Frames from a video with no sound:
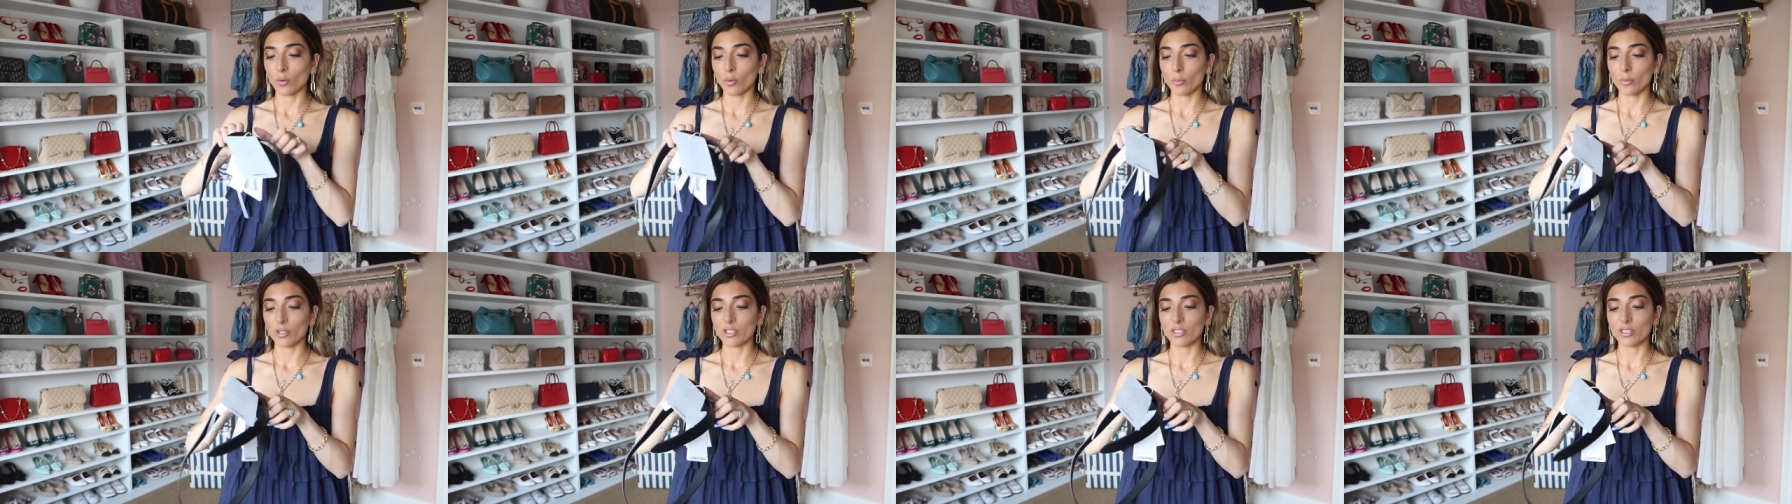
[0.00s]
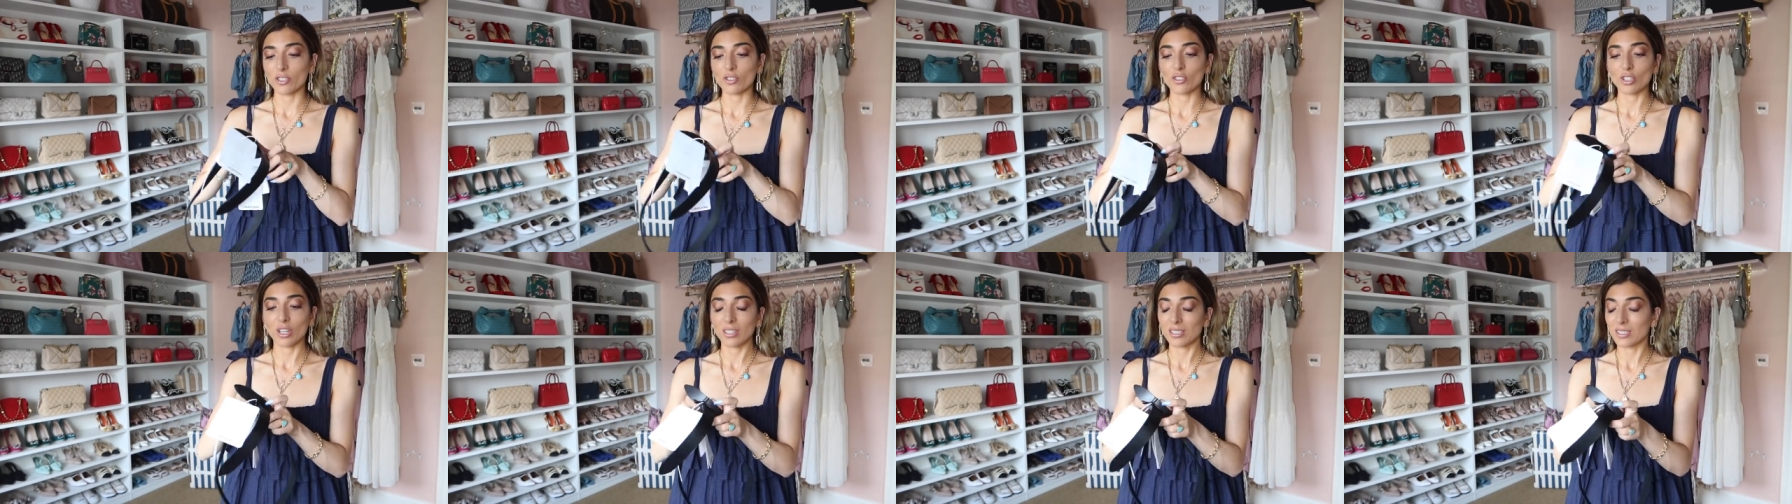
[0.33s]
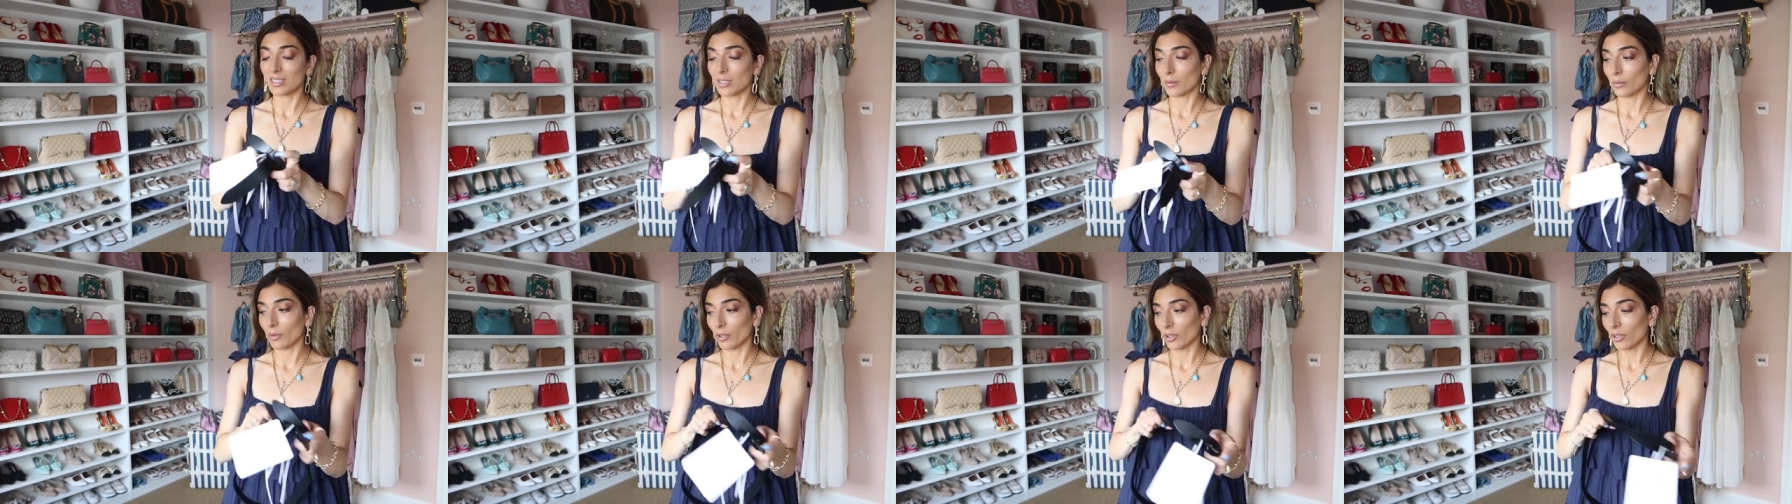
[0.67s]
almost
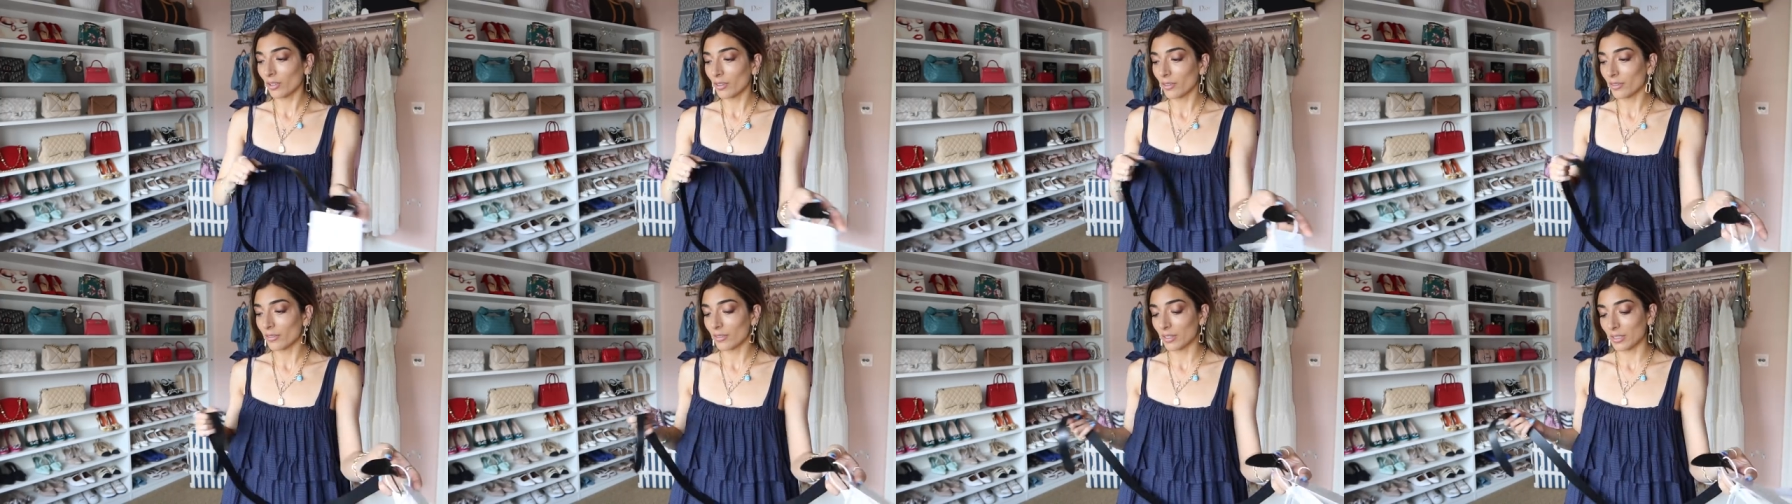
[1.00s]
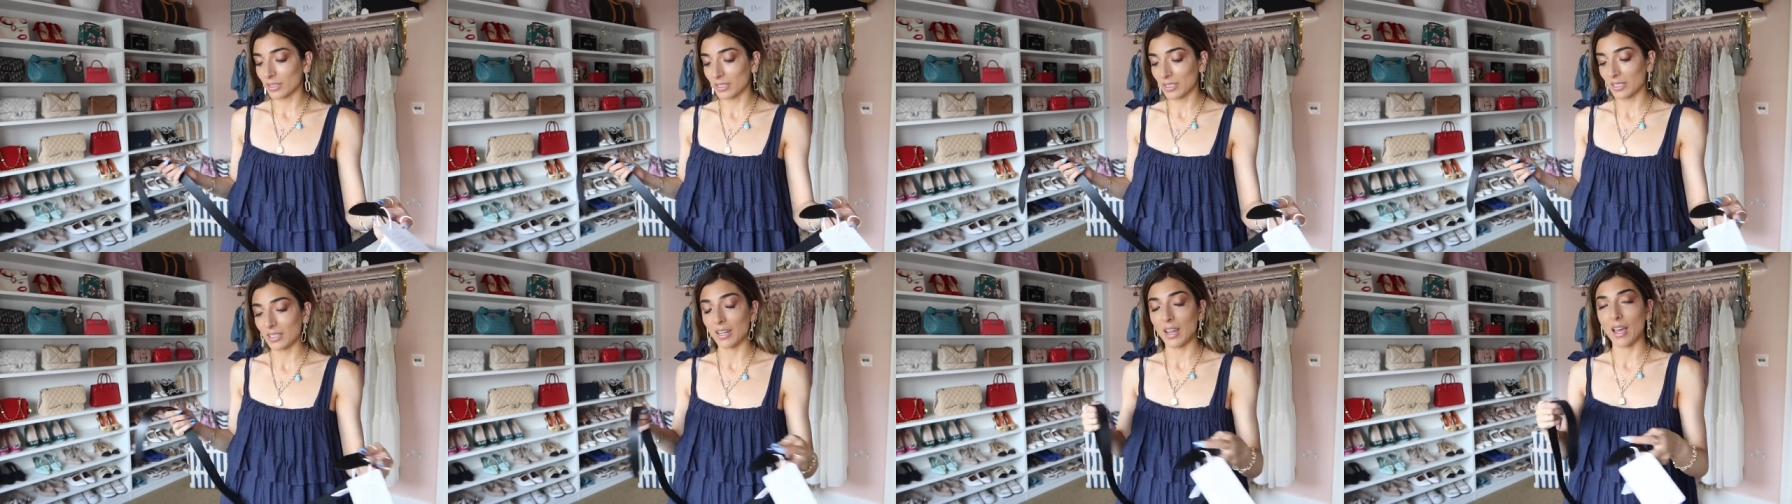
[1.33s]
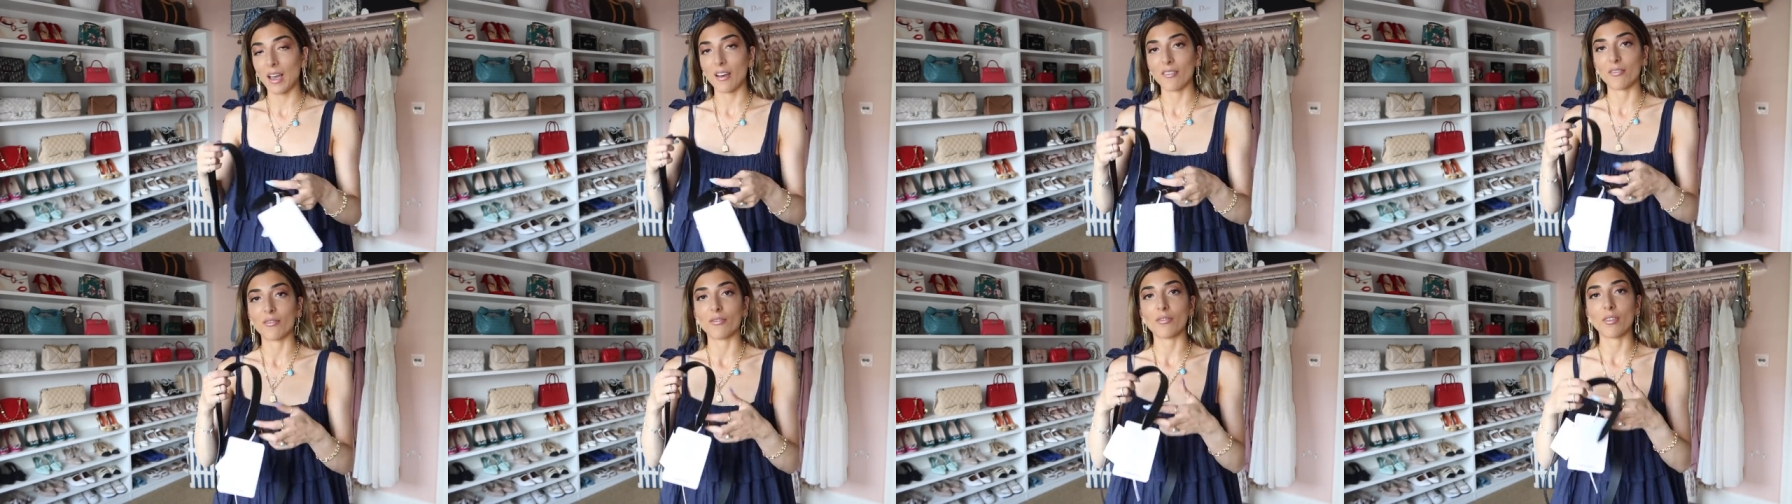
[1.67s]
adjustable that didn't
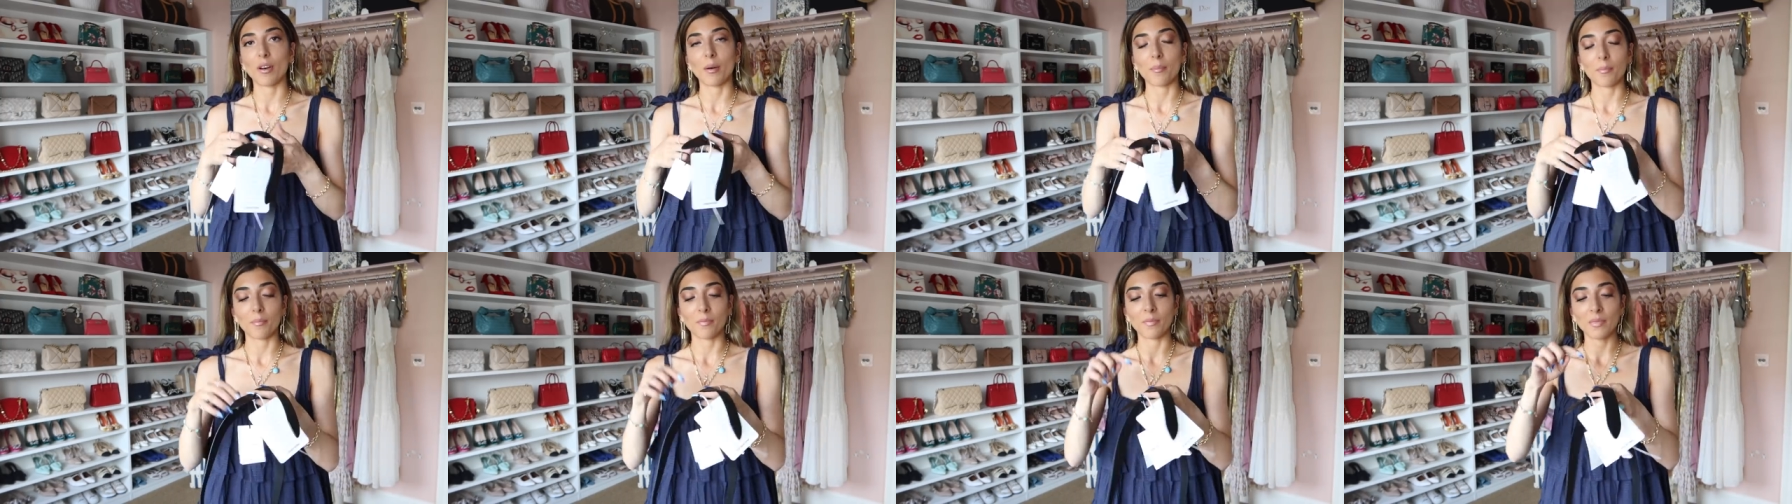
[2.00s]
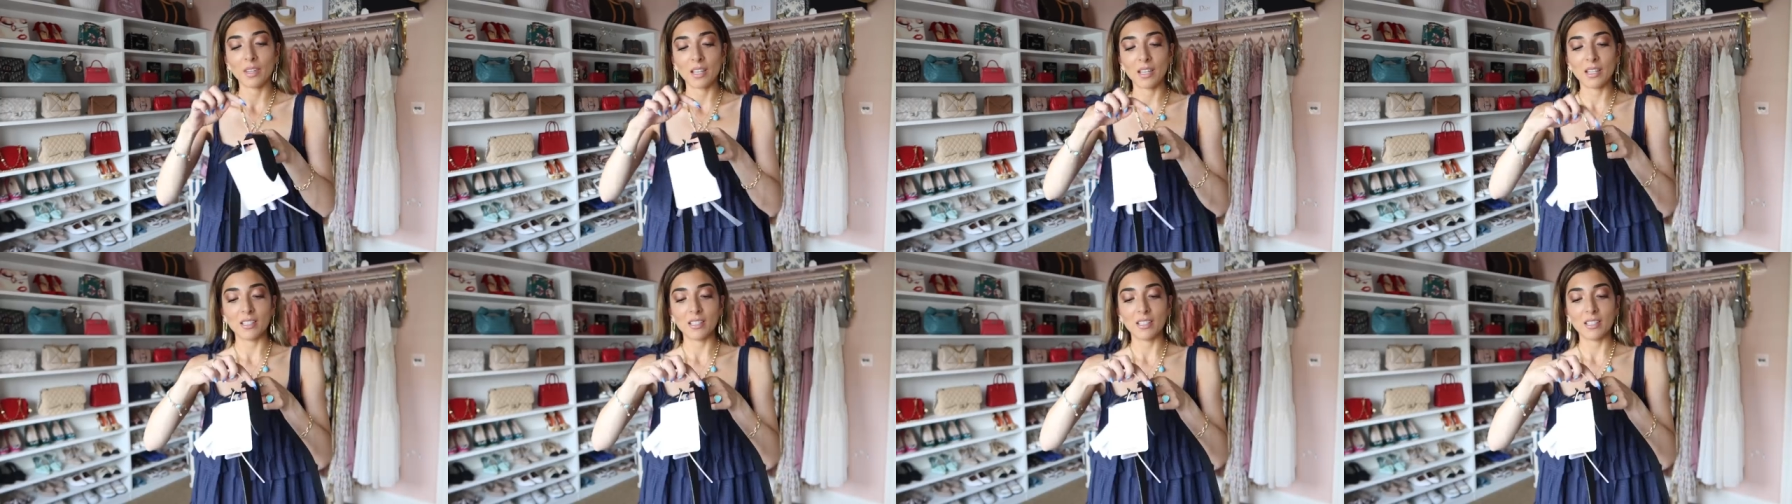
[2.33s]
have um,